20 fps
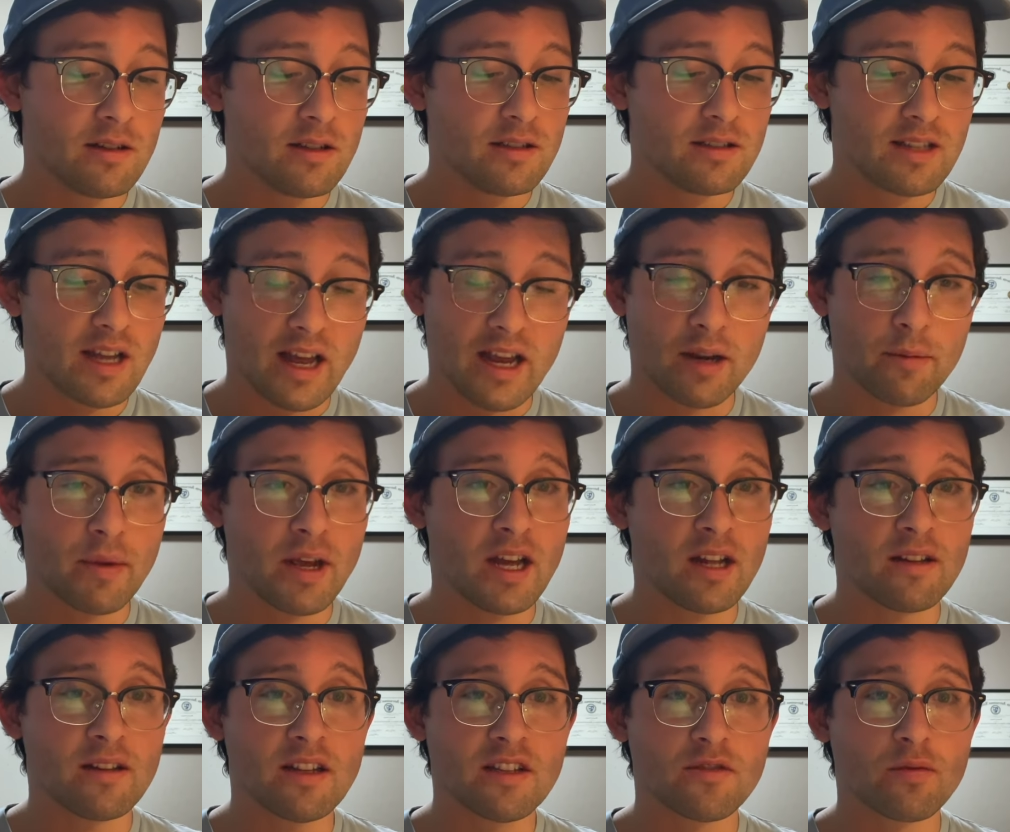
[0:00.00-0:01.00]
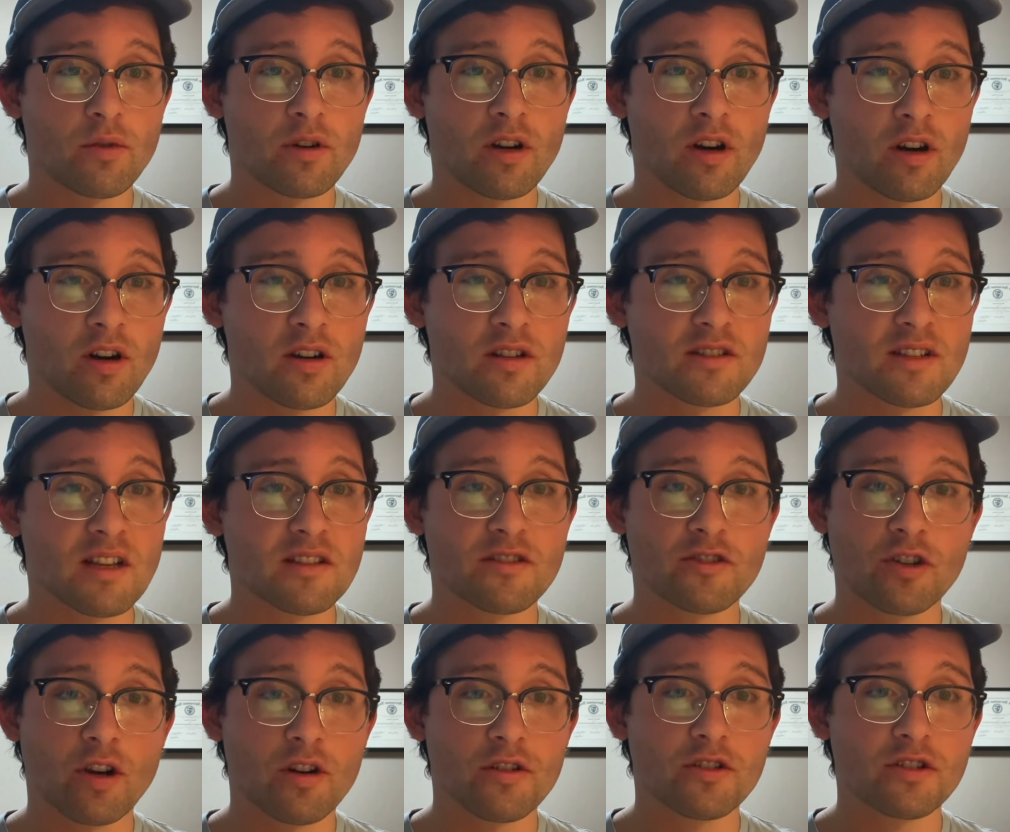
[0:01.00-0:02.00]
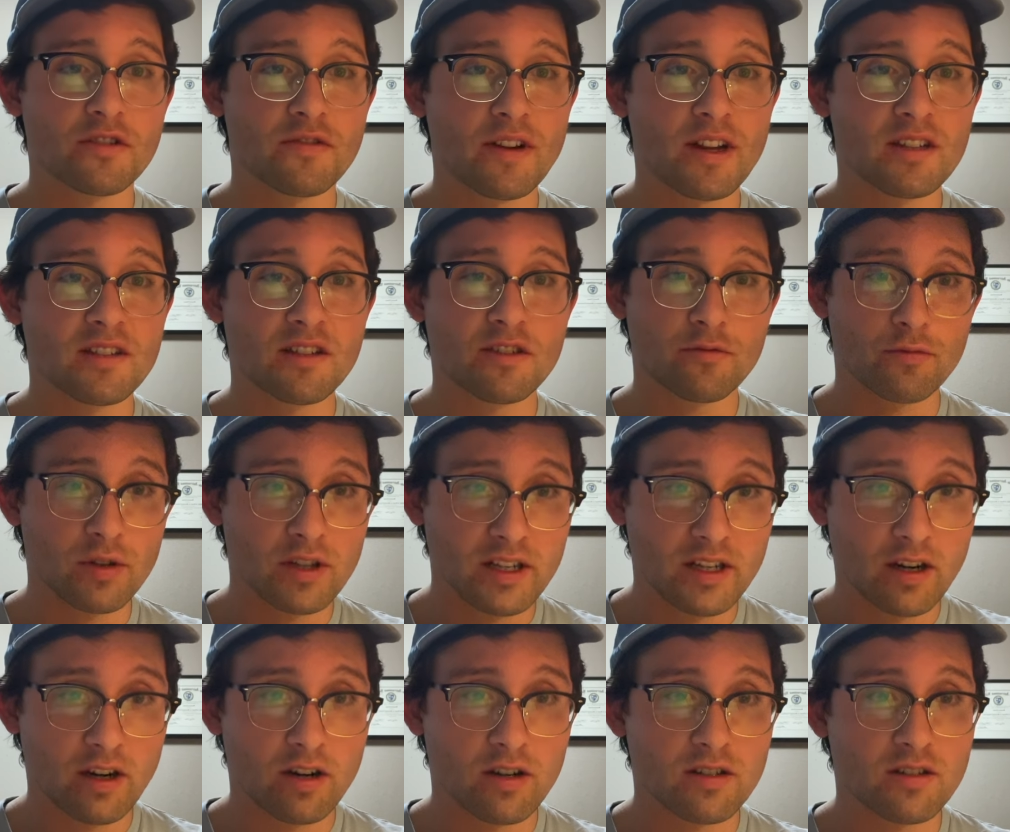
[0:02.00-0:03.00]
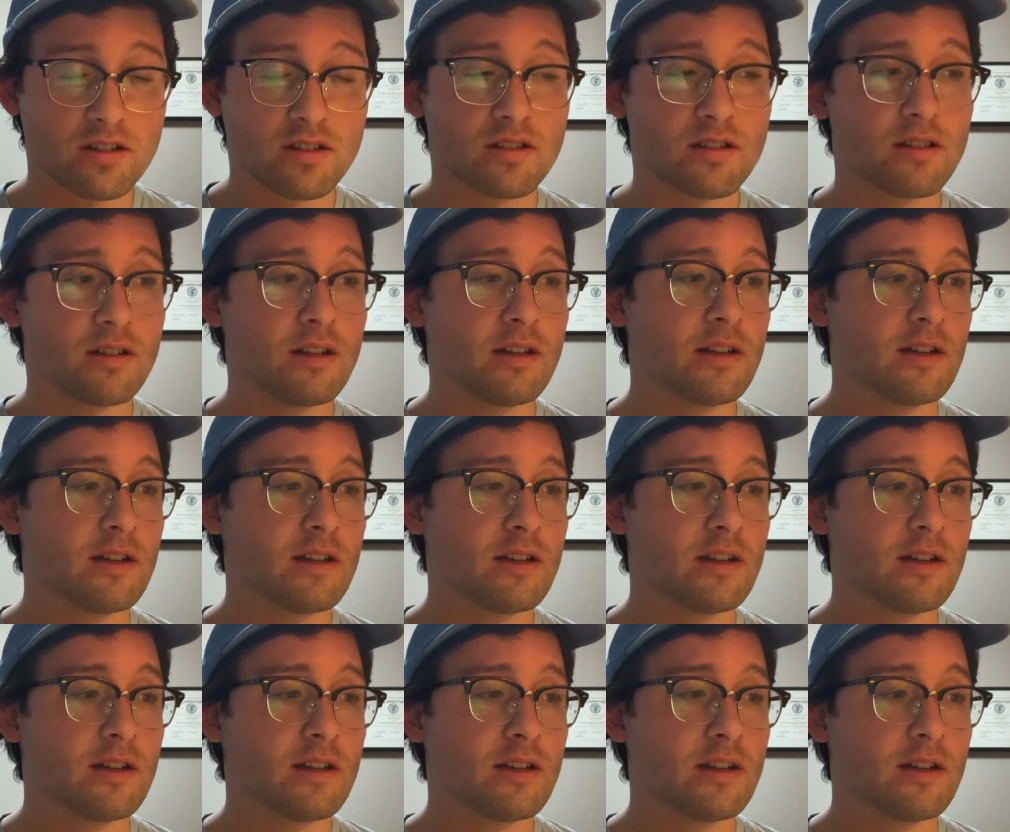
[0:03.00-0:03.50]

dang, man, this one hurts. As Chargers fans, this really hurts.